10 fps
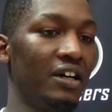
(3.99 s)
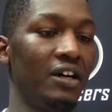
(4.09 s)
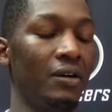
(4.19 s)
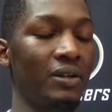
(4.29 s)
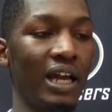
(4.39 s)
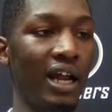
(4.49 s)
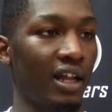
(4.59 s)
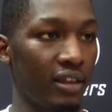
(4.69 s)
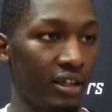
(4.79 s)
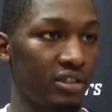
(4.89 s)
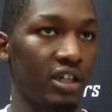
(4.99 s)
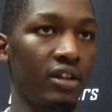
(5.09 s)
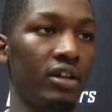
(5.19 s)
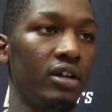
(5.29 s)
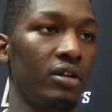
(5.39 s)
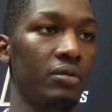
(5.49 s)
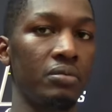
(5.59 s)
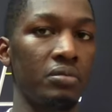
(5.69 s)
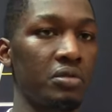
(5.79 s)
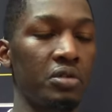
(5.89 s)
We got after each other.
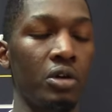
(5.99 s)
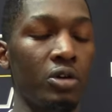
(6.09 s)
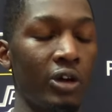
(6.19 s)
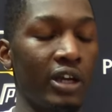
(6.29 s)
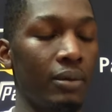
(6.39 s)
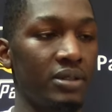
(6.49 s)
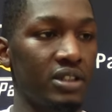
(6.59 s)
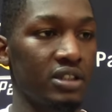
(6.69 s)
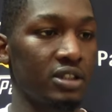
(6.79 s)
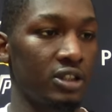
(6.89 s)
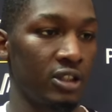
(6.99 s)
Great competition.